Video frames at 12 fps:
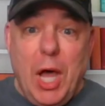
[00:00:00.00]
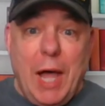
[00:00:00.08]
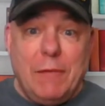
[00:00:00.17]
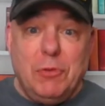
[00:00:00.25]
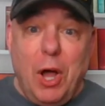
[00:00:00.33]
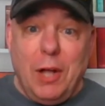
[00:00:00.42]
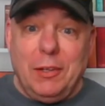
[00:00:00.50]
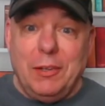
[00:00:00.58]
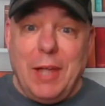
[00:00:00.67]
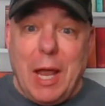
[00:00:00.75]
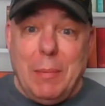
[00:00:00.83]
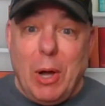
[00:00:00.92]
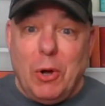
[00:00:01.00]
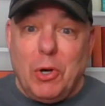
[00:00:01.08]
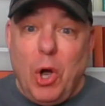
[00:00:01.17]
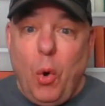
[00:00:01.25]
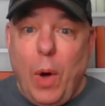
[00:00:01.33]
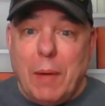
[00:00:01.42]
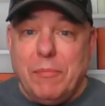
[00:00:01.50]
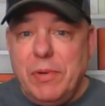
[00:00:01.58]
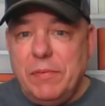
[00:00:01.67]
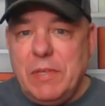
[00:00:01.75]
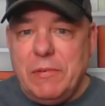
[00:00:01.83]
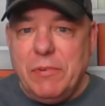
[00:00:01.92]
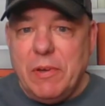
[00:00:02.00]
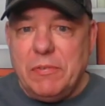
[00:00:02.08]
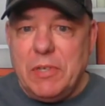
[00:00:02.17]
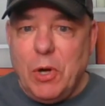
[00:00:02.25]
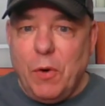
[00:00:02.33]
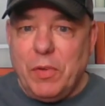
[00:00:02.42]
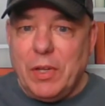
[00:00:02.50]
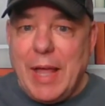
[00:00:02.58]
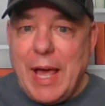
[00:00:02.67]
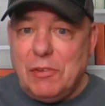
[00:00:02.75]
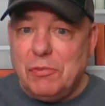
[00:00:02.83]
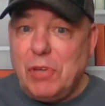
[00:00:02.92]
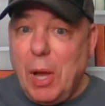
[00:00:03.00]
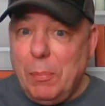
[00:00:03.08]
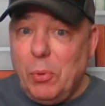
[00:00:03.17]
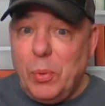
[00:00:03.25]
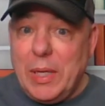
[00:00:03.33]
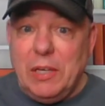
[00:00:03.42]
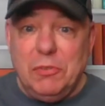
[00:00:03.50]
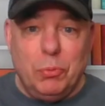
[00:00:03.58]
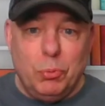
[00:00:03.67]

I've talked a lot about COOP5050 over the last couple weeks.